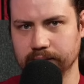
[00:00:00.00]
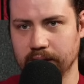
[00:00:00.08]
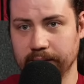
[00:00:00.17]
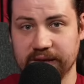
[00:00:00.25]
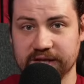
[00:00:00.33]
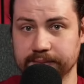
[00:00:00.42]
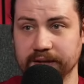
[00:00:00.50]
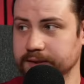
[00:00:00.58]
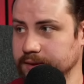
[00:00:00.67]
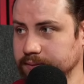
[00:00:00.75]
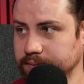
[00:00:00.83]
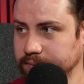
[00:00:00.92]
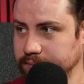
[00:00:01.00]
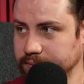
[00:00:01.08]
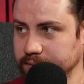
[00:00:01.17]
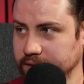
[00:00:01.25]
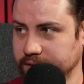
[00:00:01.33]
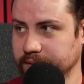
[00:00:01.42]
I mean, that's amazing.
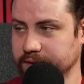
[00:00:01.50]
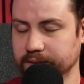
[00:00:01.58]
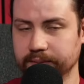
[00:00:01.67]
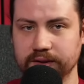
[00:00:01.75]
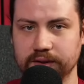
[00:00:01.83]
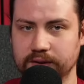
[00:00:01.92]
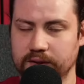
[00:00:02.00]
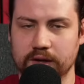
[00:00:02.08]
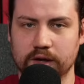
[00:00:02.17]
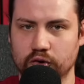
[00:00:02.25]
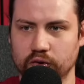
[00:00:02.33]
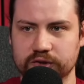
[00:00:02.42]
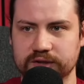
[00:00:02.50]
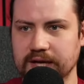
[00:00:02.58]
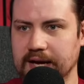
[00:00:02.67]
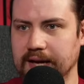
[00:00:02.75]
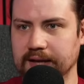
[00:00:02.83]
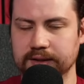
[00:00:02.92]
That's amazing. I mean, across
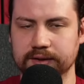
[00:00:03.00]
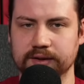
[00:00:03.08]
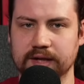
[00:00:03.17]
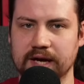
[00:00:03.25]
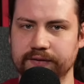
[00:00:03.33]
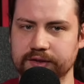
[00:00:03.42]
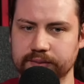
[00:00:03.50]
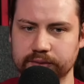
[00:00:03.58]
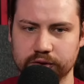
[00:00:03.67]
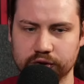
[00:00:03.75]
that and having some of the